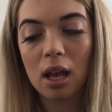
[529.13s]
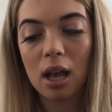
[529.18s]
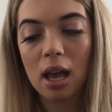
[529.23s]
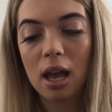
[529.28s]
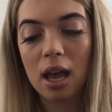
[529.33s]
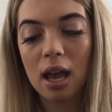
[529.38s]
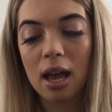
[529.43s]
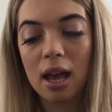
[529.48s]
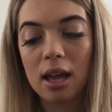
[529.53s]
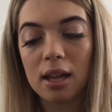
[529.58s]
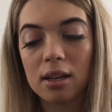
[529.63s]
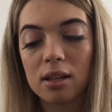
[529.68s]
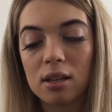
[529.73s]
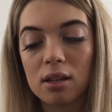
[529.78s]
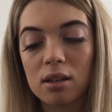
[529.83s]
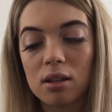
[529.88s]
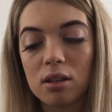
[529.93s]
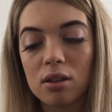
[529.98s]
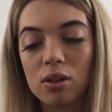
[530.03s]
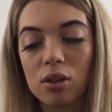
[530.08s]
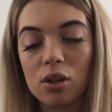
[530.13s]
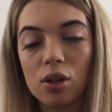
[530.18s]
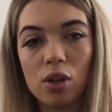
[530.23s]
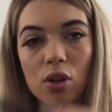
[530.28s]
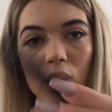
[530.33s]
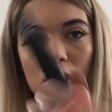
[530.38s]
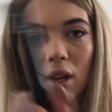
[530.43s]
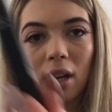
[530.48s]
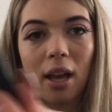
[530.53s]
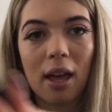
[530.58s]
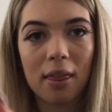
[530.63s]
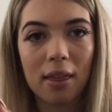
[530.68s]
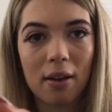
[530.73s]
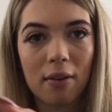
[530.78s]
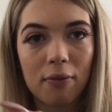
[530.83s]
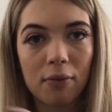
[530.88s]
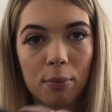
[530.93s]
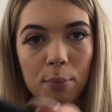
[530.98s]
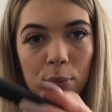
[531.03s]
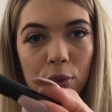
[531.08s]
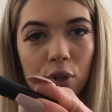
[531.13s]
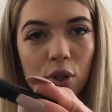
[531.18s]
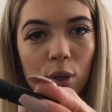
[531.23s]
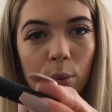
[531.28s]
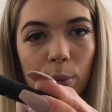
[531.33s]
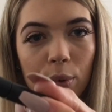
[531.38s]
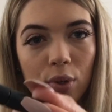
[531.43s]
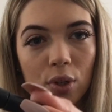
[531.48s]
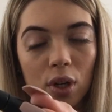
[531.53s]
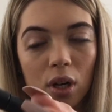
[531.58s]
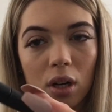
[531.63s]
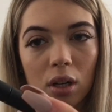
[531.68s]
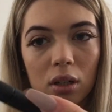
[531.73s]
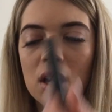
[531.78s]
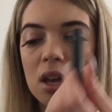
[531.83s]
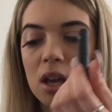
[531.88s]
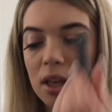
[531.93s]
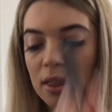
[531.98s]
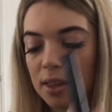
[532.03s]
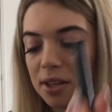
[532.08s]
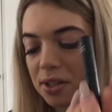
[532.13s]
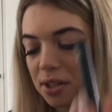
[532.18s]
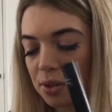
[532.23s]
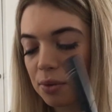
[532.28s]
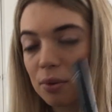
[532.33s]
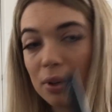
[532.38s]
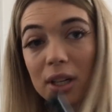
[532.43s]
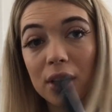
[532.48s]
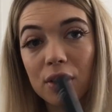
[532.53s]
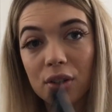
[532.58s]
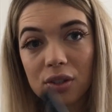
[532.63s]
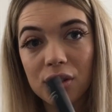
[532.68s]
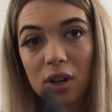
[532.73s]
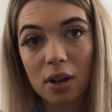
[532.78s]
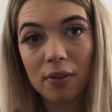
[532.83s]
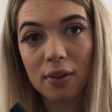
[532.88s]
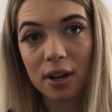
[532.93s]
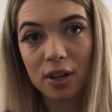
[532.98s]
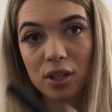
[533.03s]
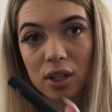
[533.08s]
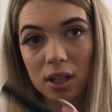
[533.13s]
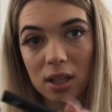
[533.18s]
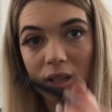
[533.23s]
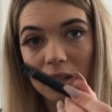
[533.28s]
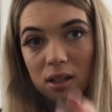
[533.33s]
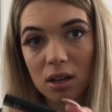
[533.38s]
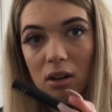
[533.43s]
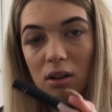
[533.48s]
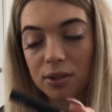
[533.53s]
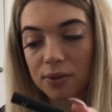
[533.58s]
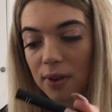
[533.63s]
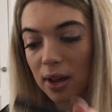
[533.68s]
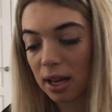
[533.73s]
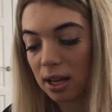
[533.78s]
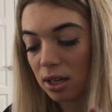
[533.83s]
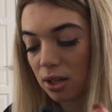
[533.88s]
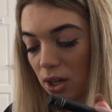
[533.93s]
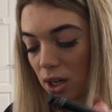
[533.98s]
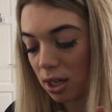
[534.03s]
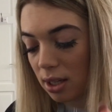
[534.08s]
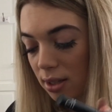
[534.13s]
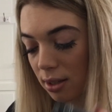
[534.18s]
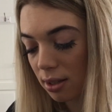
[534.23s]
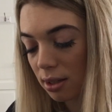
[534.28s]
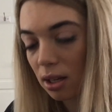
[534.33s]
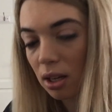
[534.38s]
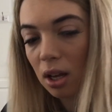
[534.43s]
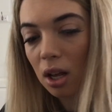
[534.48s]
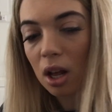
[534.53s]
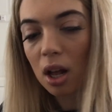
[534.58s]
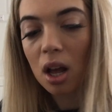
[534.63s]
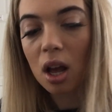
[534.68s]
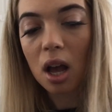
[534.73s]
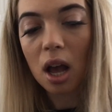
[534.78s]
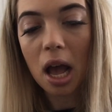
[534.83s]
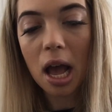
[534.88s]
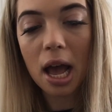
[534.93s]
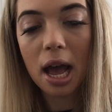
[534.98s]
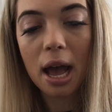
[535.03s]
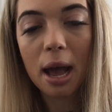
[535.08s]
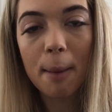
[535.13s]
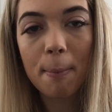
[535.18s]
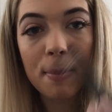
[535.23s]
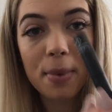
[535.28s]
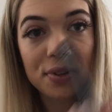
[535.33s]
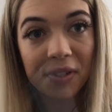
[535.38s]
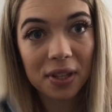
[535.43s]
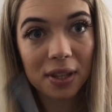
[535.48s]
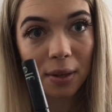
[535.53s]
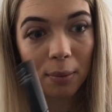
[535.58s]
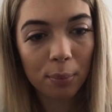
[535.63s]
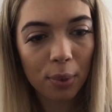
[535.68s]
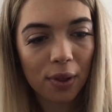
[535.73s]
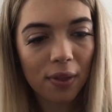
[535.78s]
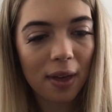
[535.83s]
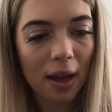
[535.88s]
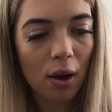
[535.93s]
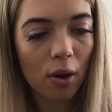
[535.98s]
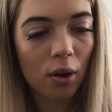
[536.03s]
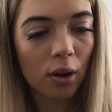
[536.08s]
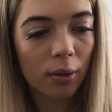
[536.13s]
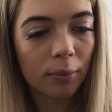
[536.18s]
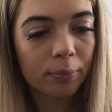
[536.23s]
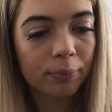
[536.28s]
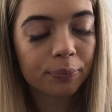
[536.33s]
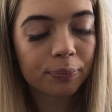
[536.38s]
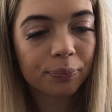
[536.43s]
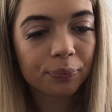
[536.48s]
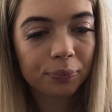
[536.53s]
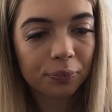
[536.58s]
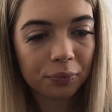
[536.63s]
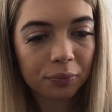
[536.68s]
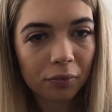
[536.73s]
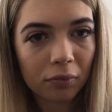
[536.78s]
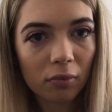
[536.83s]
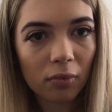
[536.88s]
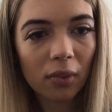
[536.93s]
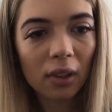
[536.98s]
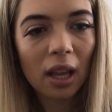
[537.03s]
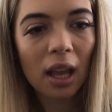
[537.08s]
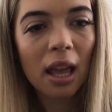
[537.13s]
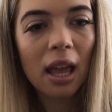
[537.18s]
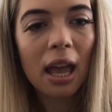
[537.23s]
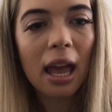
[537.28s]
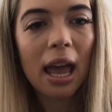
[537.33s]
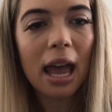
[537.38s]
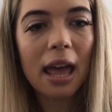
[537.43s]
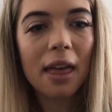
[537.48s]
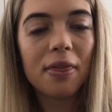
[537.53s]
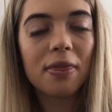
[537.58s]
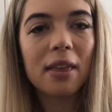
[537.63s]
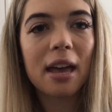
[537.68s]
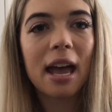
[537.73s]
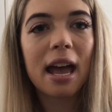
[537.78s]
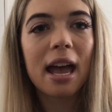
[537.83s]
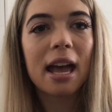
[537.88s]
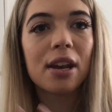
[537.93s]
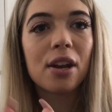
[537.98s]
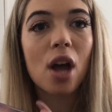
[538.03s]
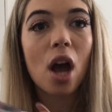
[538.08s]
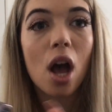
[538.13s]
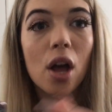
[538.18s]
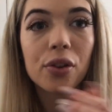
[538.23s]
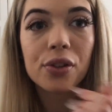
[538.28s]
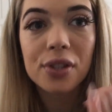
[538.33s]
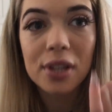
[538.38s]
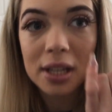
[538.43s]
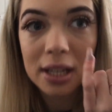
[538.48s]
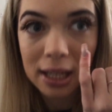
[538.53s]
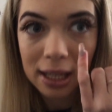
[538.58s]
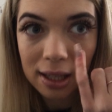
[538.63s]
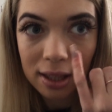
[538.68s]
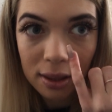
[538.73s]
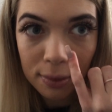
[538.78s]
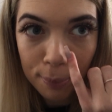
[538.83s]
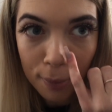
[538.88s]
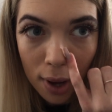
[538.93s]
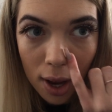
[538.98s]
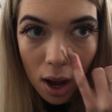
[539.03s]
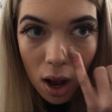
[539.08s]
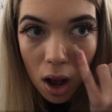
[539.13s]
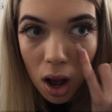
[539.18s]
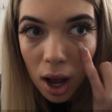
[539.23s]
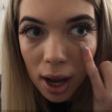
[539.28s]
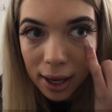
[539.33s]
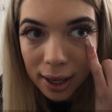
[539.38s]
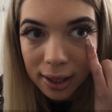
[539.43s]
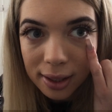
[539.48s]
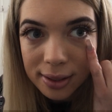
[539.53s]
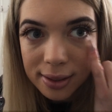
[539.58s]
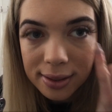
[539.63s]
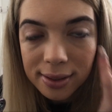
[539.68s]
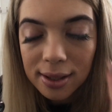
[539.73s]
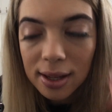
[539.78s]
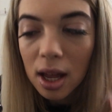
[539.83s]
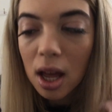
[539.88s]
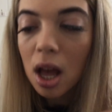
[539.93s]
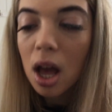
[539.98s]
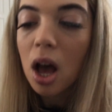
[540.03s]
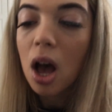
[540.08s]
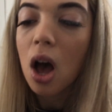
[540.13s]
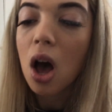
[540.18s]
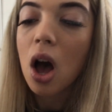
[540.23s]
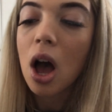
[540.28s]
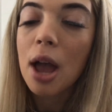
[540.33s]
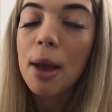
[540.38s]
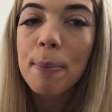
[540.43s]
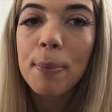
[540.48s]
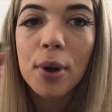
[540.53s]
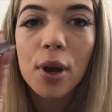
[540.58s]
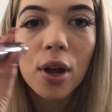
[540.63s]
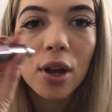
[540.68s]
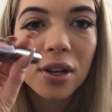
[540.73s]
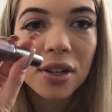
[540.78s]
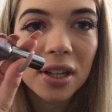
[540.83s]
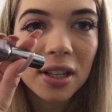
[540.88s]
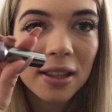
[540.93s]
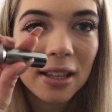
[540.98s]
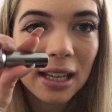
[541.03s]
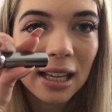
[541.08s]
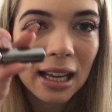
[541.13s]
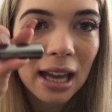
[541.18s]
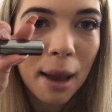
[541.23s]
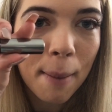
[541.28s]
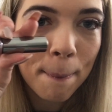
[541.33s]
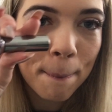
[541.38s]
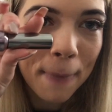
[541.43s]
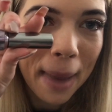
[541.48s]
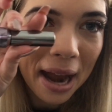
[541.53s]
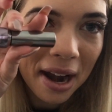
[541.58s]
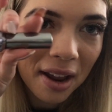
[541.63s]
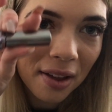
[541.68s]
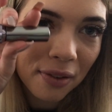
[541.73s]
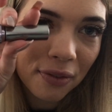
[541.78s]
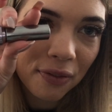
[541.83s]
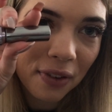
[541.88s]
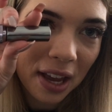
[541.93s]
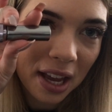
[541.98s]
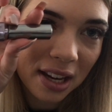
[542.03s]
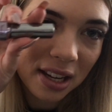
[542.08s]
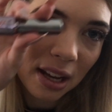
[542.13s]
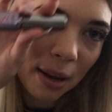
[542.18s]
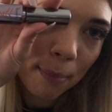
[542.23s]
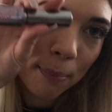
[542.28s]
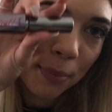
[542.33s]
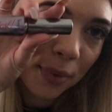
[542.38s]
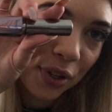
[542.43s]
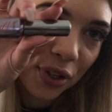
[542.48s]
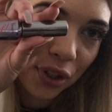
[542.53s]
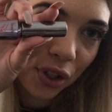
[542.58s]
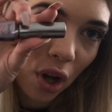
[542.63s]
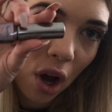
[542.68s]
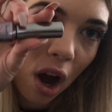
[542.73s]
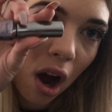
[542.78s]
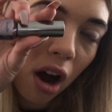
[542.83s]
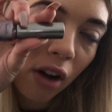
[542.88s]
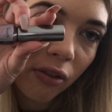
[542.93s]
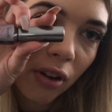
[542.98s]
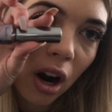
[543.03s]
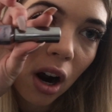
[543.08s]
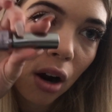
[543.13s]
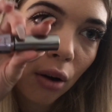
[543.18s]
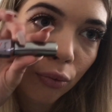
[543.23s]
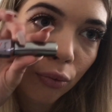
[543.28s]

And you can get that from Superdrug. This is really good stuff actually, this lasts for ages. So then put that on. And then underneath my eyes, I put the Benefit Mascara